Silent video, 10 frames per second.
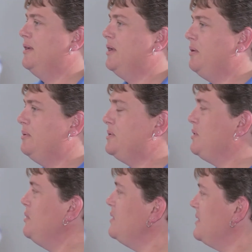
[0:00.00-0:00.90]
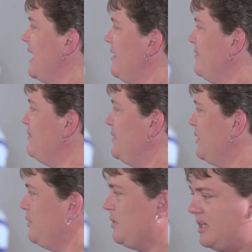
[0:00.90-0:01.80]
You know, schools have, you
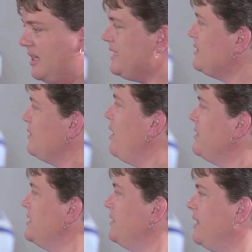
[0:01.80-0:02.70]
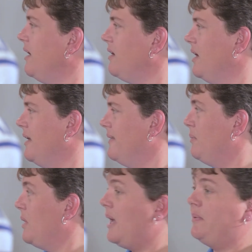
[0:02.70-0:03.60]
know, their cliques are all still there than
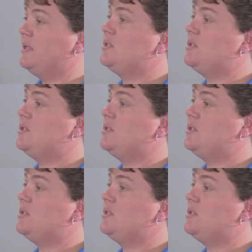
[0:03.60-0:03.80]
when I went